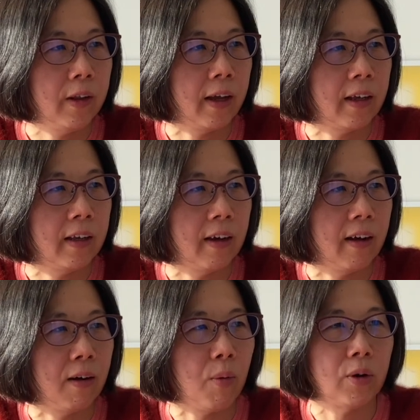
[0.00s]
like
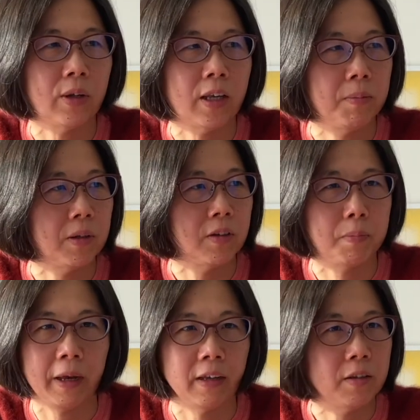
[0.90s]
I want to give the
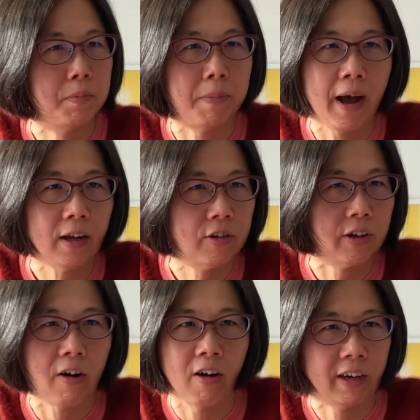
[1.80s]
space back to
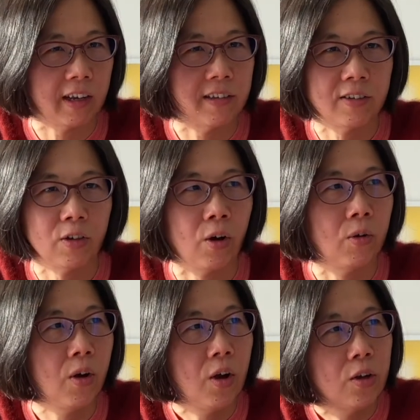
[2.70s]
the audience. So
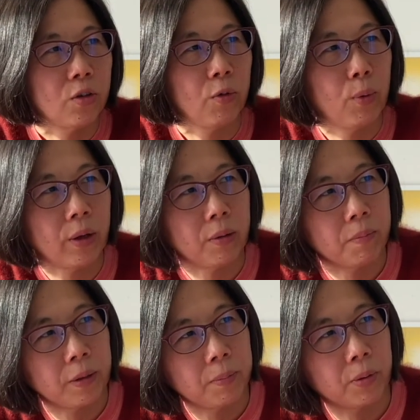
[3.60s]
when
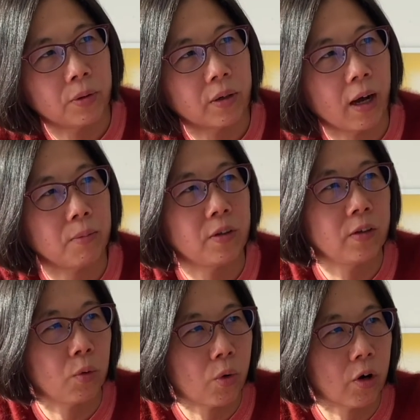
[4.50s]
people come see
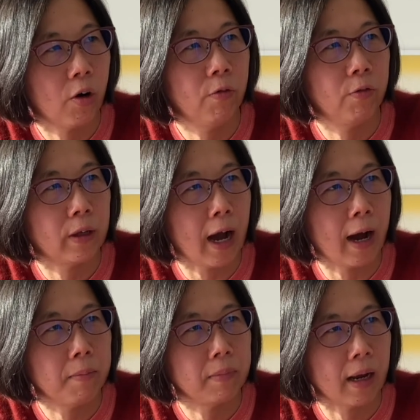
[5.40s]
the work, hopefully
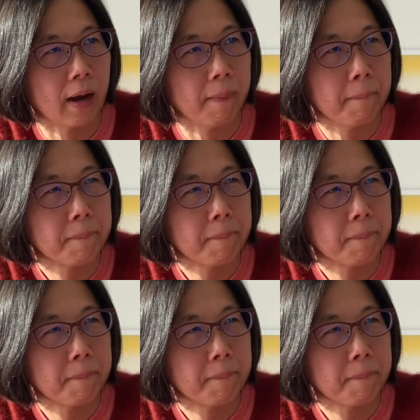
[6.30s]
I'm not